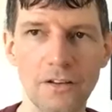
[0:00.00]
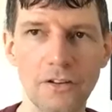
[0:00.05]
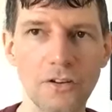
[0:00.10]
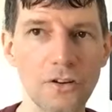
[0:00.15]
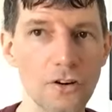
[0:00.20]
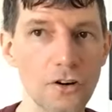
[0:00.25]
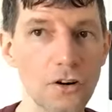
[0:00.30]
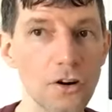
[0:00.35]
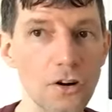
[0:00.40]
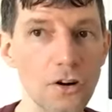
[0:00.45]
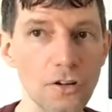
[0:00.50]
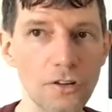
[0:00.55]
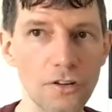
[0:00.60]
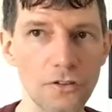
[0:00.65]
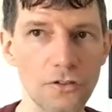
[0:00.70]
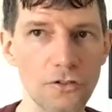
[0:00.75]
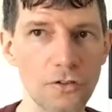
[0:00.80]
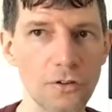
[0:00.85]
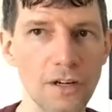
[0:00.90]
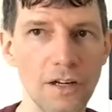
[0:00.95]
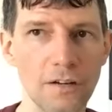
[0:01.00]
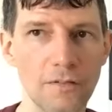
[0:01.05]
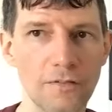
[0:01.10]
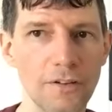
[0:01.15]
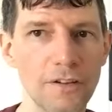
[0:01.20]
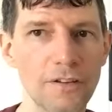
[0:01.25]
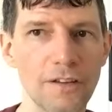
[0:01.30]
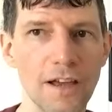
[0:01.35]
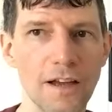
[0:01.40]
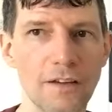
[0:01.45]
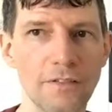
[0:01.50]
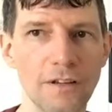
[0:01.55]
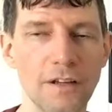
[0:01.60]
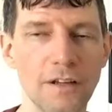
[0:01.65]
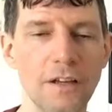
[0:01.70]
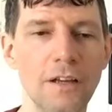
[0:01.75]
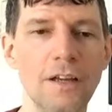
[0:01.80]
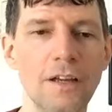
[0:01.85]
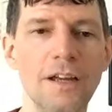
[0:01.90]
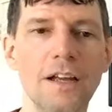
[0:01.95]
You're going to hurt the joint if it's
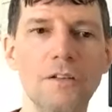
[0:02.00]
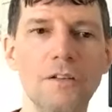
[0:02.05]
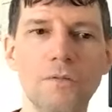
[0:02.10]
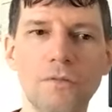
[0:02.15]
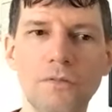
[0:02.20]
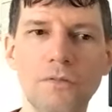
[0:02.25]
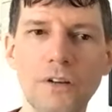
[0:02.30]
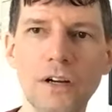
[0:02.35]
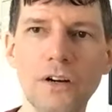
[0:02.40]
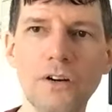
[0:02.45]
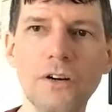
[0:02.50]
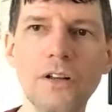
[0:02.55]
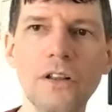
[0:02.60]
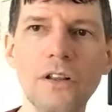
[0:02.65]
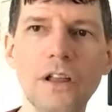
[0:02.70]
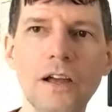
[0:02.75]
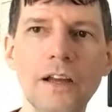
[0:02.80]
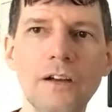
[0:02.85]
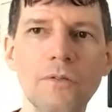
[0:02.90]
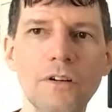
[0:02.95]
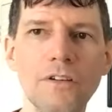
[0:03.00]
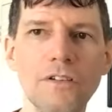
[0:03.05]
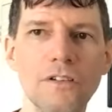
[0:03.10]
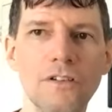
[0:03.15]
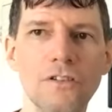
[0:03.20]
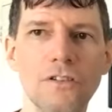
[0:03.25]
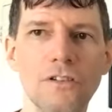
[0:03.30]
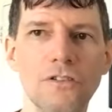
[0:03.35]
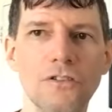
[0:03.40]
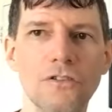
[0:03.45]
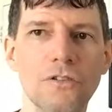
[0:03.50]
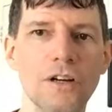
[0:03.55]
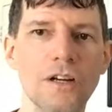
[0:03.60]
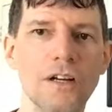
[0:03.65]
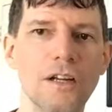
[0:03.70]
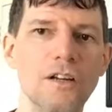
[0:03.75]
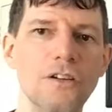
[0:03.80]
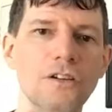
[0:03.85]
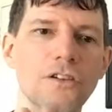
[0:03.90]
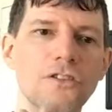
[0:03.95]
heavy. It's very light resistance
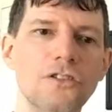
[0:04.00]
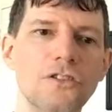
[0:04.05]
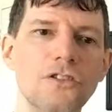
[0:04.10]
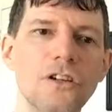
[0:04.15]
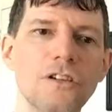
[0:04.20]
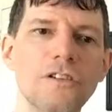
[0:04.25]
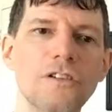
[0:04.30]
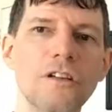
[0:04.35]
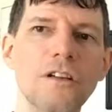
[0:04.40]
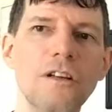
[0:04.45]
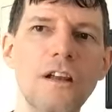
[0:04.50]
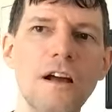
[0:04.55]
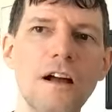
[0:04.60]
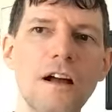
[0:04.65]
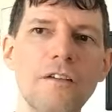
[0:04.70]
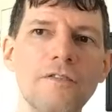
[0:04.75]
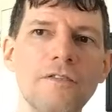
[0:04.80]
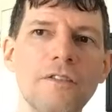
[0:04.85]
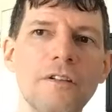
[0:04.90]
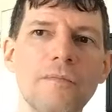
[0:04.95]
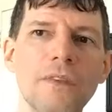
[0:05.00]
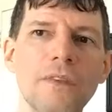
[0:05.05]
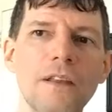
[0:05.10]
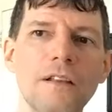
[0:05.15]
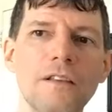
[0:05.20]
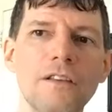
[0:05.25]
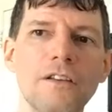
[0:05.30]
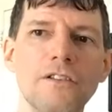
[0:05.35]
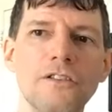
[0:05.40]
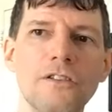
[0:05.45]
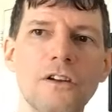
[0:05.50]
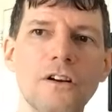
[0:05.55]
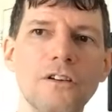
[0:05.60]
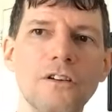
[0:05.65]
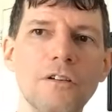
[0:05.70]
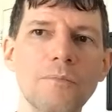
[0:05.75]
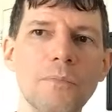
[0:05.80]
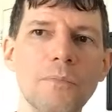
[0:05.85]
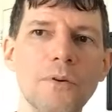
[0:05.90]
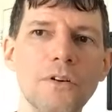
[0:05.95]
training, and it's just enough to
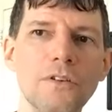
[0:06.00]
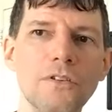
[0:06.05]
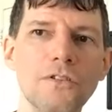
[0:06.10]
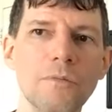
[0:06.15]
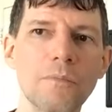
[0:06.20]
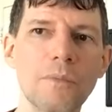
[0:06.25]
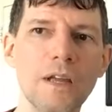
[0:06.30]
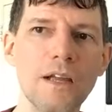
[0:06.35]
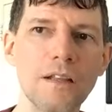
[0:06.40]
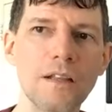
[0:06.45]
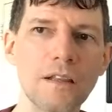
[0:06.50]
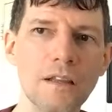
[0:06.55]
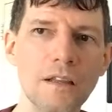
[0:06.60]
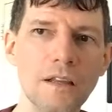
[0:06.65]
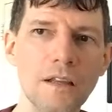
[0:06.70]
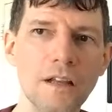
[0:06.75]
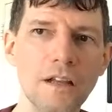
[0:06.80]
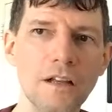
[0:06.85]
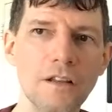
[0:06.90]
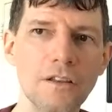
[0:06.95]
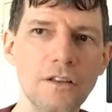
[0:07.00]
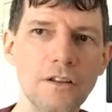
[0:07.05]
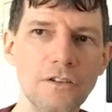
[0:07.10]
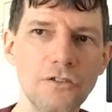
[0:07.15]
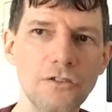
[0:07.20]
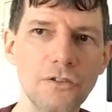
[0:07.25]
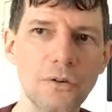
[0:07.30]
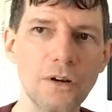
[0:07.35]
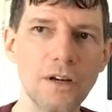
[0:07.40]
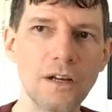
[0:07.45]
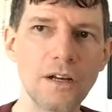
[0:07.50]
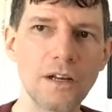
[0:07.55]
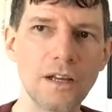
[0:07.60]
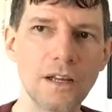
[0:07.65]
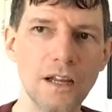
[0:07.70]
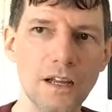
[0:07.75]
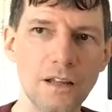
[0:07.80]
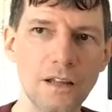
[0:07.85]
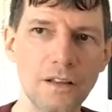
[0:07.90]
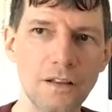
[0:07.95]
start to perturbate the joint
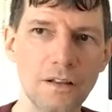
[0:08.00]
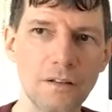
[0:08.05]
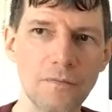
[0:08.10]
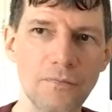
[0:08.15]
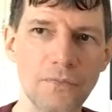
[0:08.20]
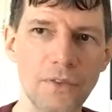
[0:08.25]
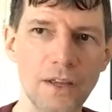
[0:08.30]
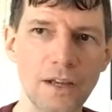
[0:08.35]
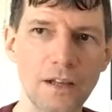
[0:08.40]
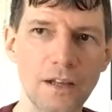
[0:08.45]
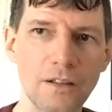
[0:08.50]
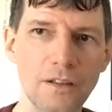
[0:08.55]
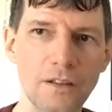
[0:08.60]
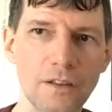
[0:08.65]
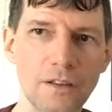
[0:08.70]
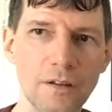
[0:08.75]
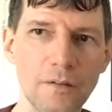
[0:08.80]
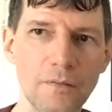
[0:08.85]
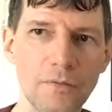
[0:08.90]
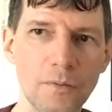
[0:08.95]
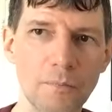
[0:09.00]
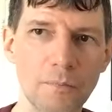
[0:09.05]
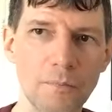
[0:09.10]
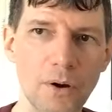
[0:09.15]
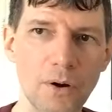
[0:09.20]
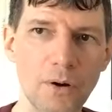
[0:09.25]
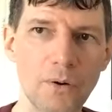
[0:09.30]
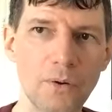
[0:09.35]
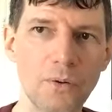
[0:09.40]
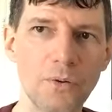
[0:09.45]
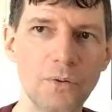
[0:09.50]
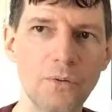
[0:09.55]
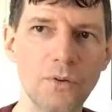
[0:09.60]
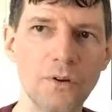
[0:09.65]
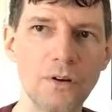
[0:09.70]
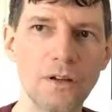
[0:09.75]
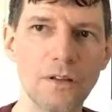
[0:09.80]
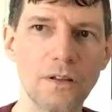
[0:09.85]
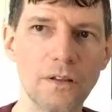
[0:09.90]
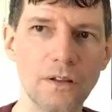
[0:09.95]
and and the, the
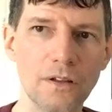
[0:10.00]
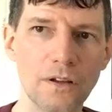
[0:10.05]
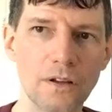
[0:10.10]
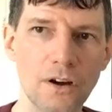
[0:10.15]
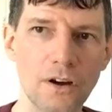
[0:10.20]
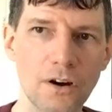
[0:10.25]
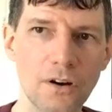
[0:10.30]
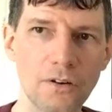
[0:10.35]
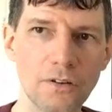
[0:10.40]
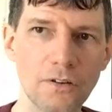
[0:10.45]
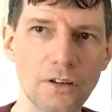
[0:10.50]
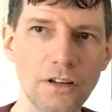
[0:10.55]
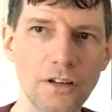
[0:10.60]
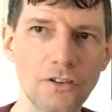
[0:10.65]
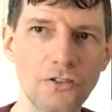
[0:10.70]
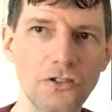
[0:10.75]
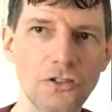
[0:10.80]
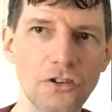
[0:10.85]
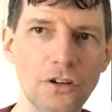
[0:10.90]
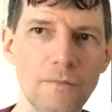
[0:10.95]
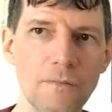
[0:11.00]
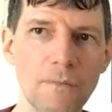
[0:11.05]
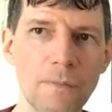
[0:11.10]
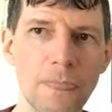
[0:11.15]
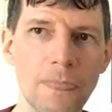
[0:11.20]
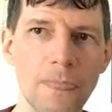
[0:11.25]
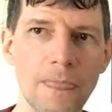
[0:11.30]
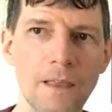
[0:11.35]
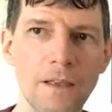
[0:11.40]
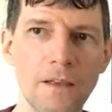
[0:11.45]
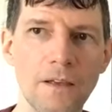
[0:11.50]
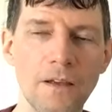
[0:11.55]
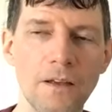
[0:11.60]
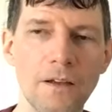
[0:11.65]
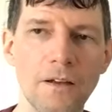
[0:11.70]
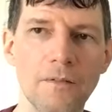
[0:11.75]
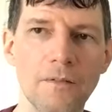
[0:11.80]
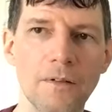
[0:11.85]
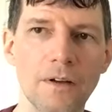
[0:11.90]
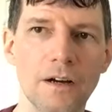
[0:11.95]
bone and the cartilage,
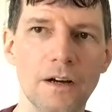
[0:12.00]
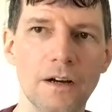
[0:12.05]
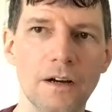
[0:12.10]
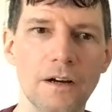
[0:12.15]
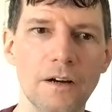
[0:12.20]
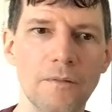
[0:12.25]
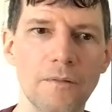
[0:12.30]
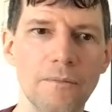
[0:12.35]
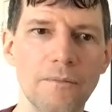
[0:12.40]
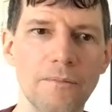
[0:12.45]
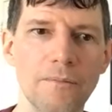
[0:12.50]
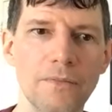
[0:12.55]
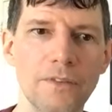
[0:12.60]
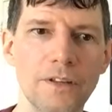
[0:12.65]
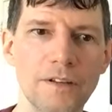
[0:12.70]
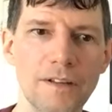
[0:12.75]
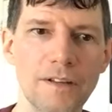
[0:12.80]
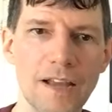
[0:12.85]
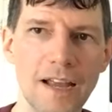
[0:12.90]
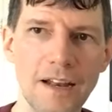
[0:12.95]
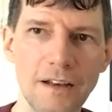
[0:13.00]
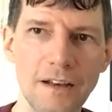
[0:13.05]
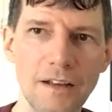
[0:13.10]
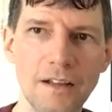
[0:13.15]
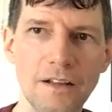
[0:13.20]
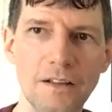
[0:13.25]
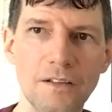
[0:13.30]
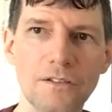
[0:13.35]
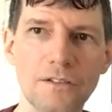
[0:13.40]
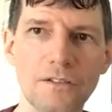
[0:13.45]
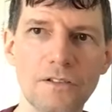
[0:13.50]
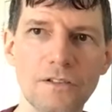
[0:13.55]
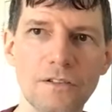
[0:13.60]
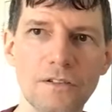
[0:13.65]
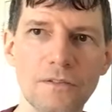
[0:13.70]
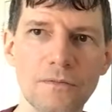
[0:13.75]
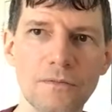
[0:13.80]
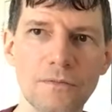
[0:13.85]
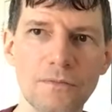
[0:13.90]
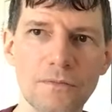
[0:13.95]
um, the tendons,